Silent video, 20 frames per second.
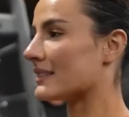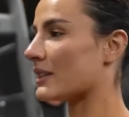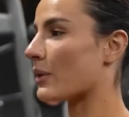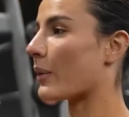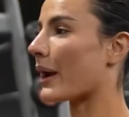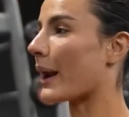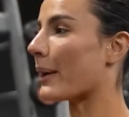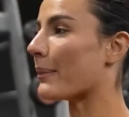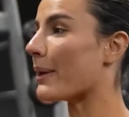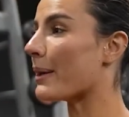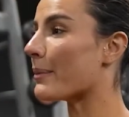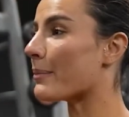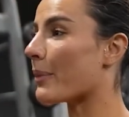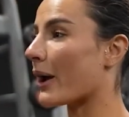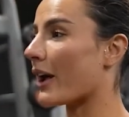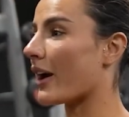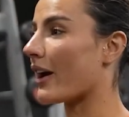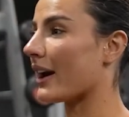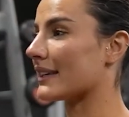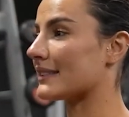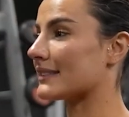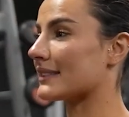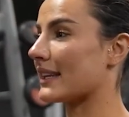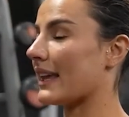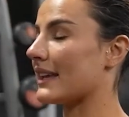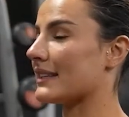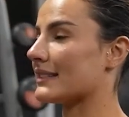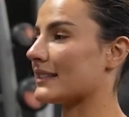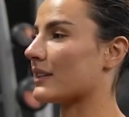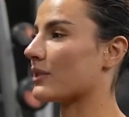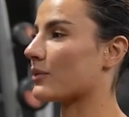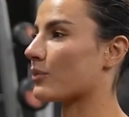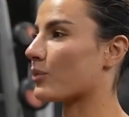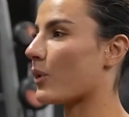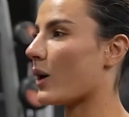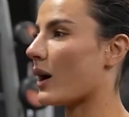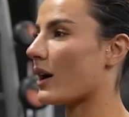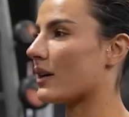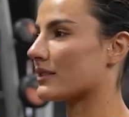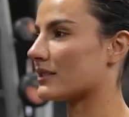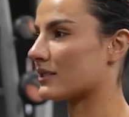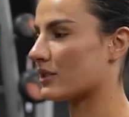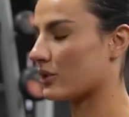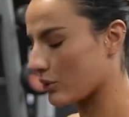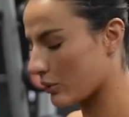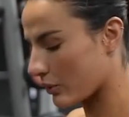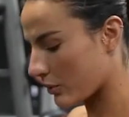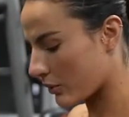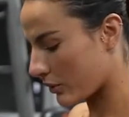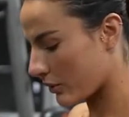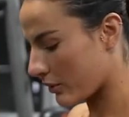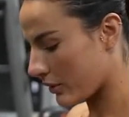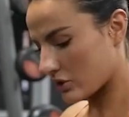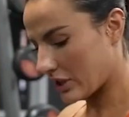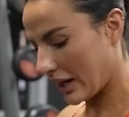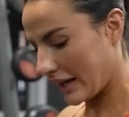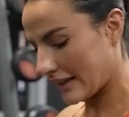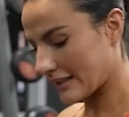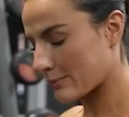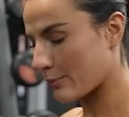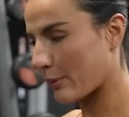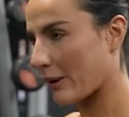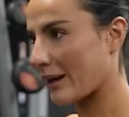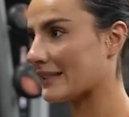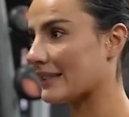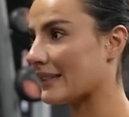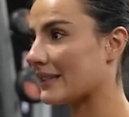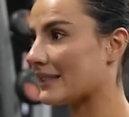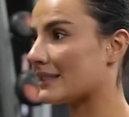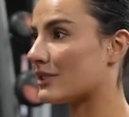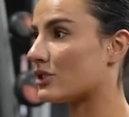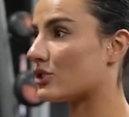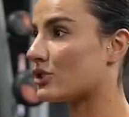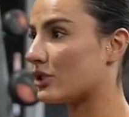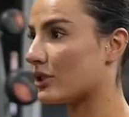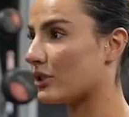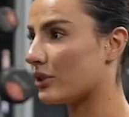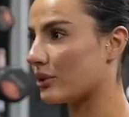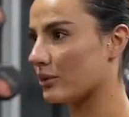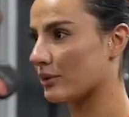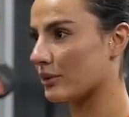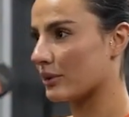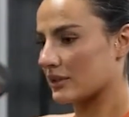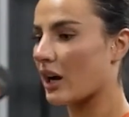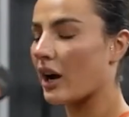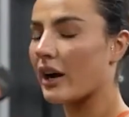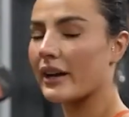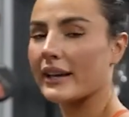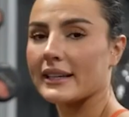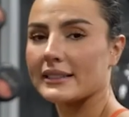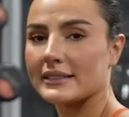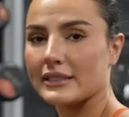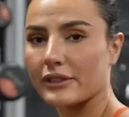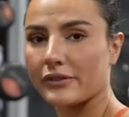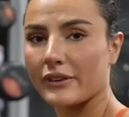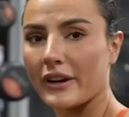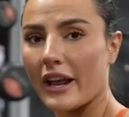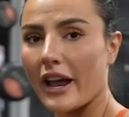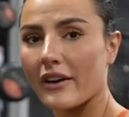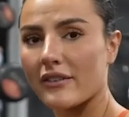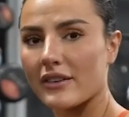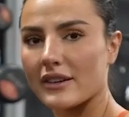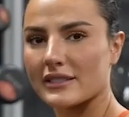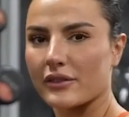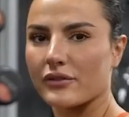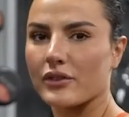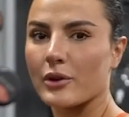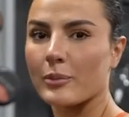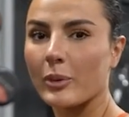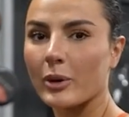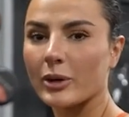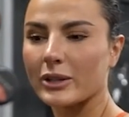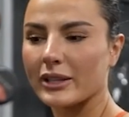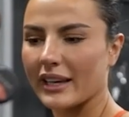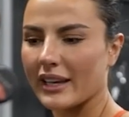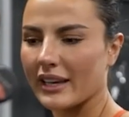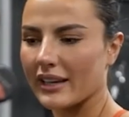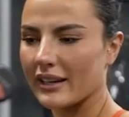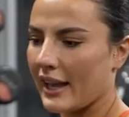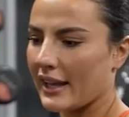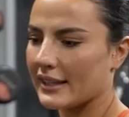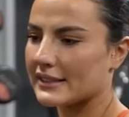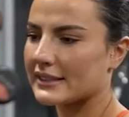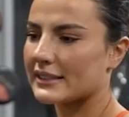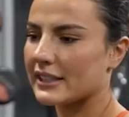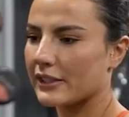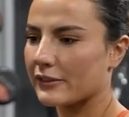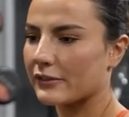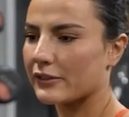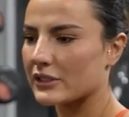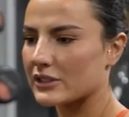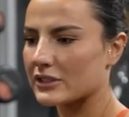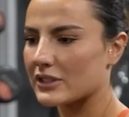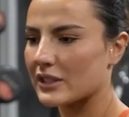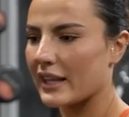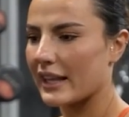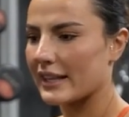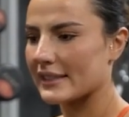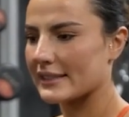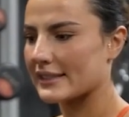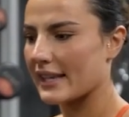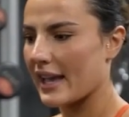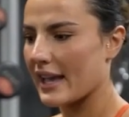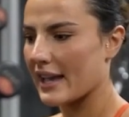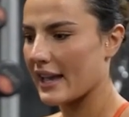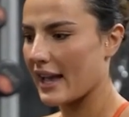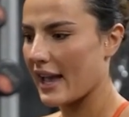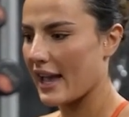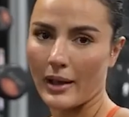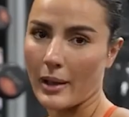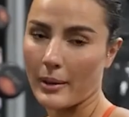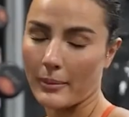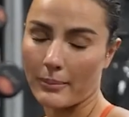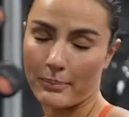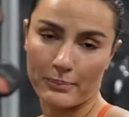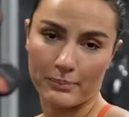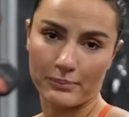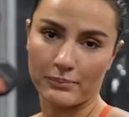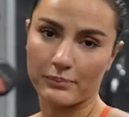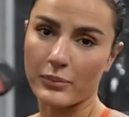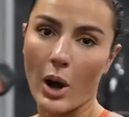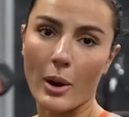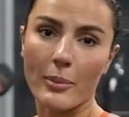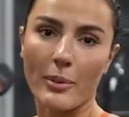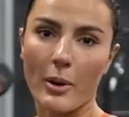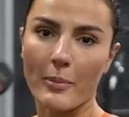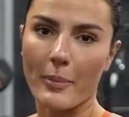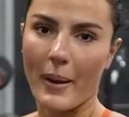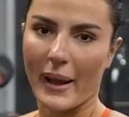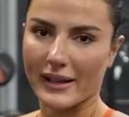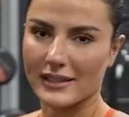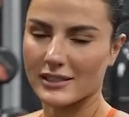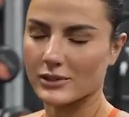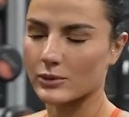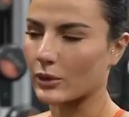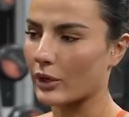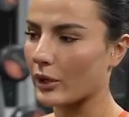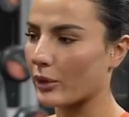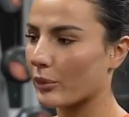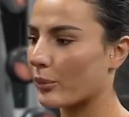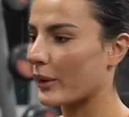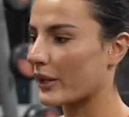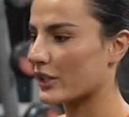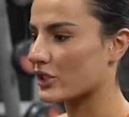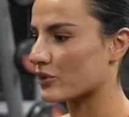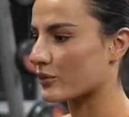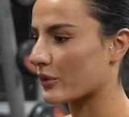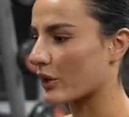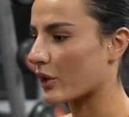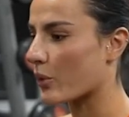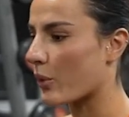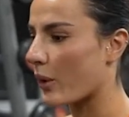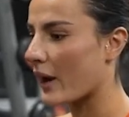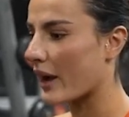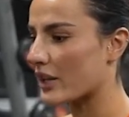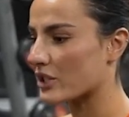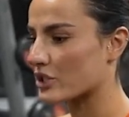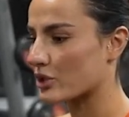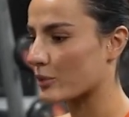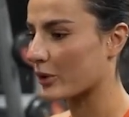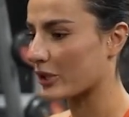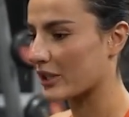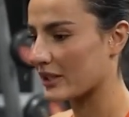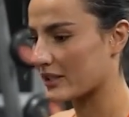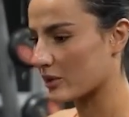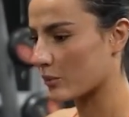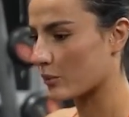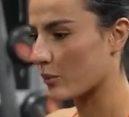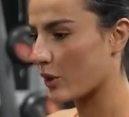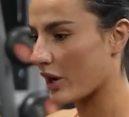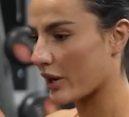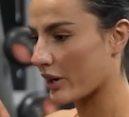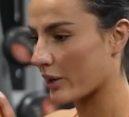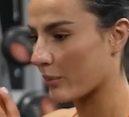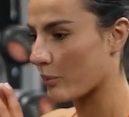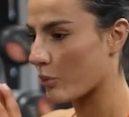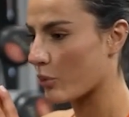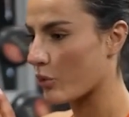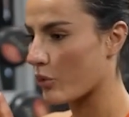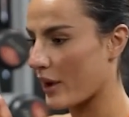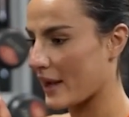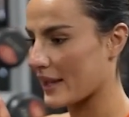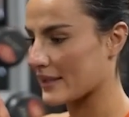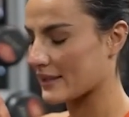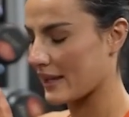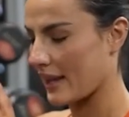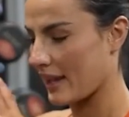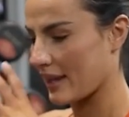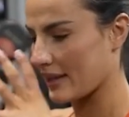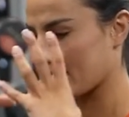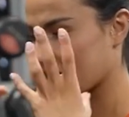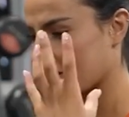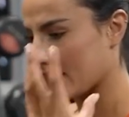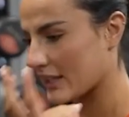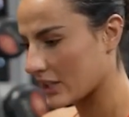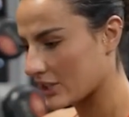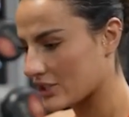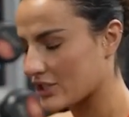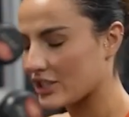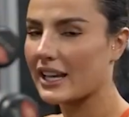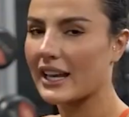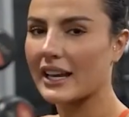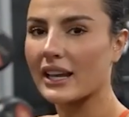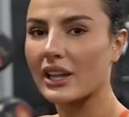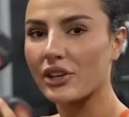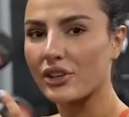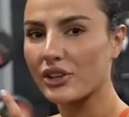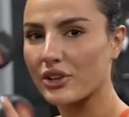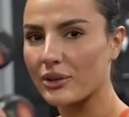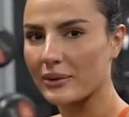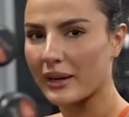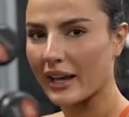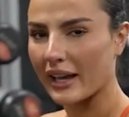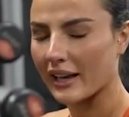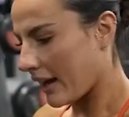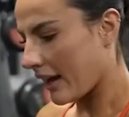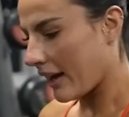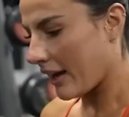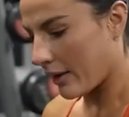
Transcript: So what I mean by isolating, whilst your chest presses do target different areas of your body, it's different to, let's say, a barbell back squat, which requires your body to work more as a synergy and a unit,